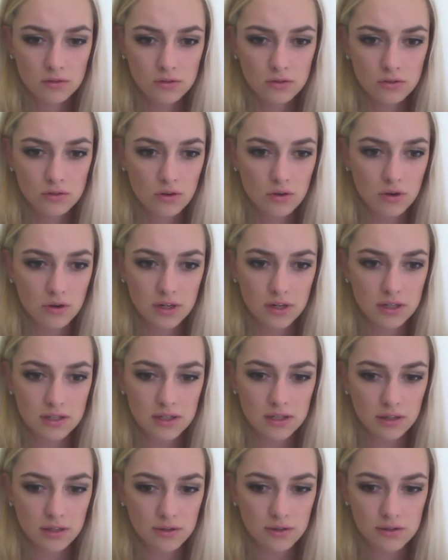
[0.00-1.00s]
Sorry I didn't
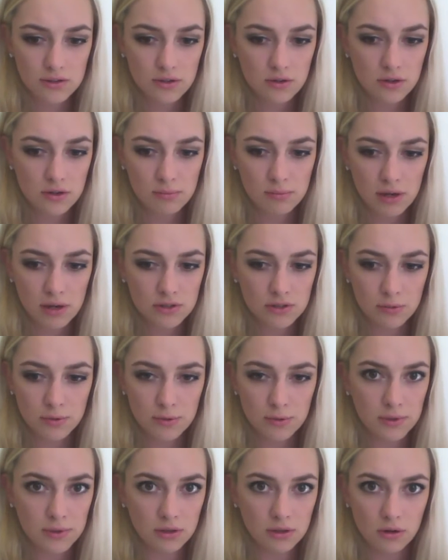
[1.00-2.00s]
tell you sooner, but I was hoping
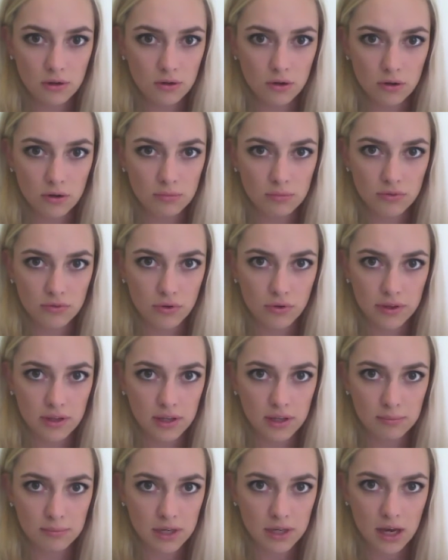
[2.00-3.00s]
to be long gone before
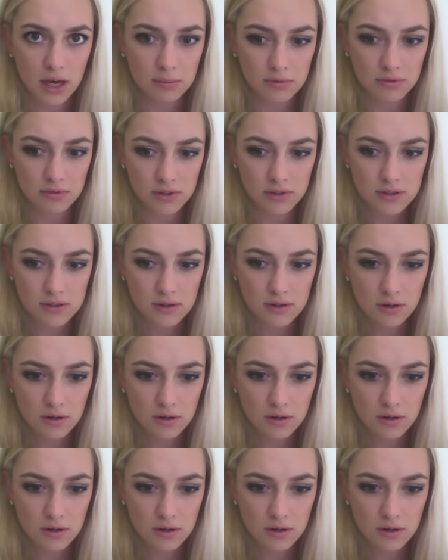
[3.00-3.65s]
anything became of it.